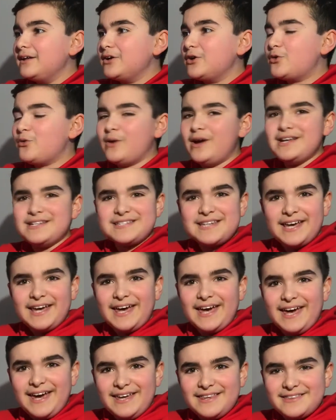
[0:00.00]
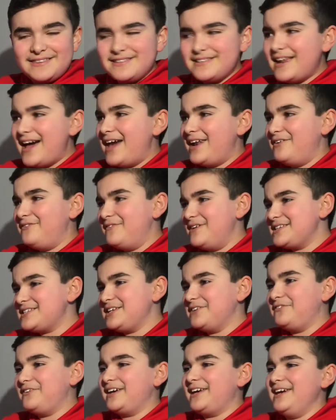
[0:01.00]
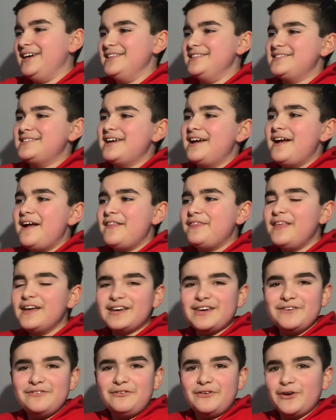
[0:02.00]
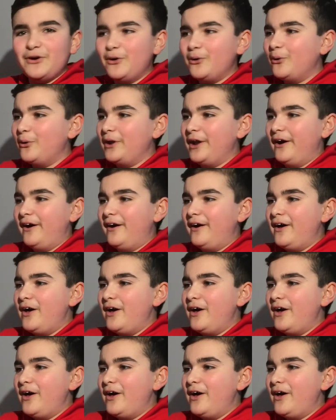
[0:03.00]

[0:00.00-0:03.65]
Greeting Ethan at Investing for Kids. Thank you for your order.